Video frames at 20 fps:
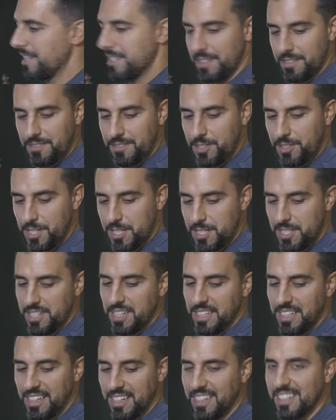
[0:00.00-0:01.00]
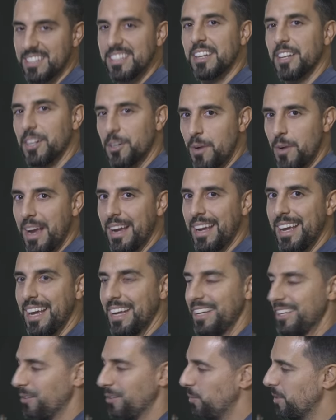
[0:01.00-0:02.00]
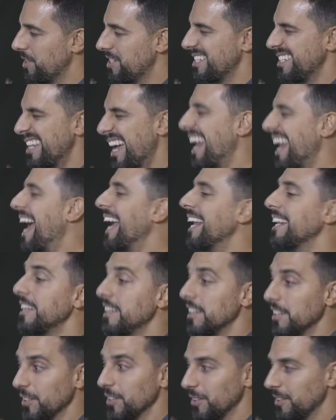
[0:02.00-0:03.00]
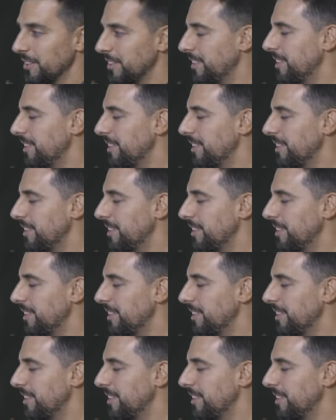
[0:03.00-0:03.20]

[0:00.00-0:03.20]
if she's singing inside a Grand Canyon, which is not ideal.